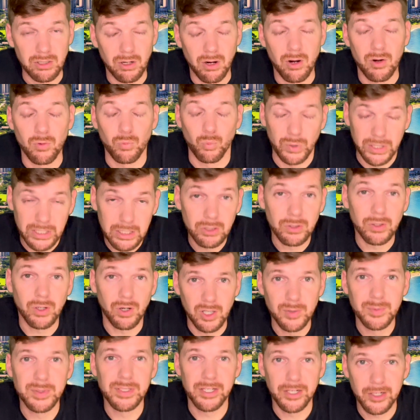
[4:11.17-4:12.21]
uh, Wheeler
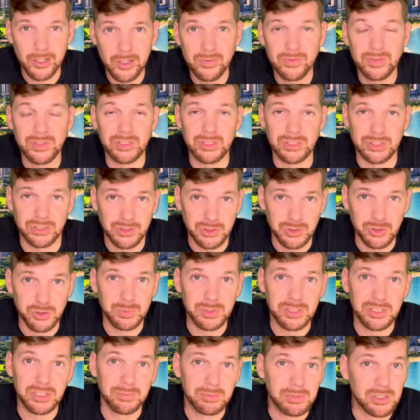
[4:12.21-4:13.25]
Army Airfield, excuse me,
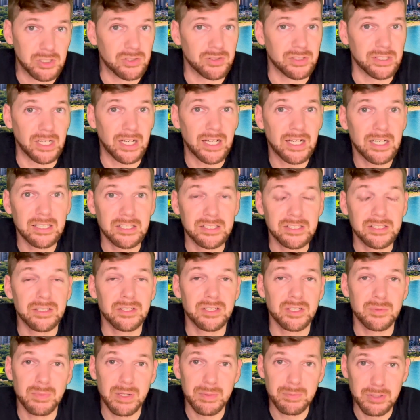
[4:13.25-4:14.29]
in the middle of the island,
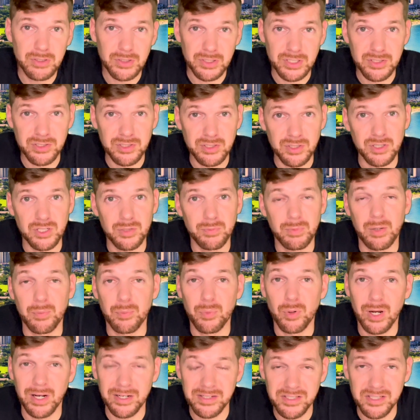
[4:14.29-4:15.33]
then maybe you're concerned about
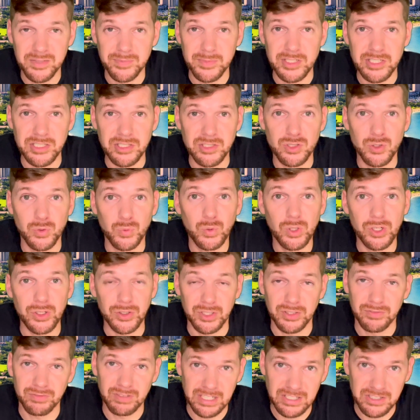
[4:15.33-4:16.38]
proximity to work
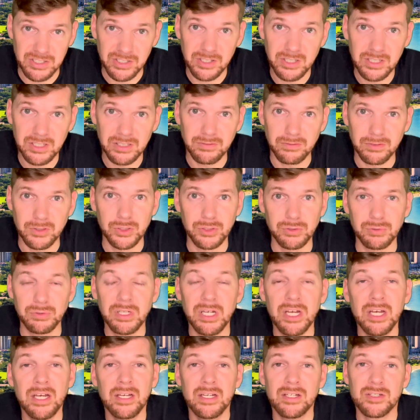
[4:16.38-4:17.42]
if that's a thing for you.
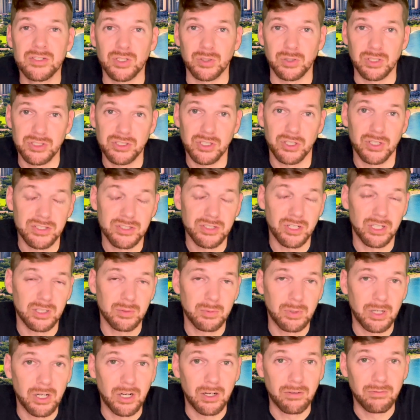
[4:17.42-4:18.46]
So let's go ahead and talk
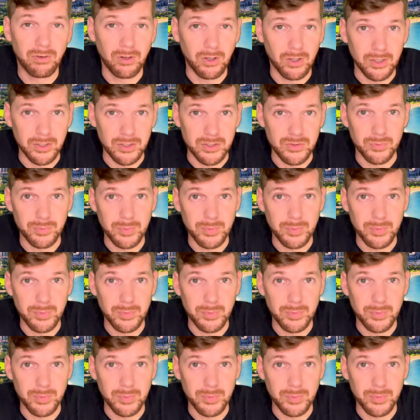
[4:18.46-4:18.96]
about how far it is from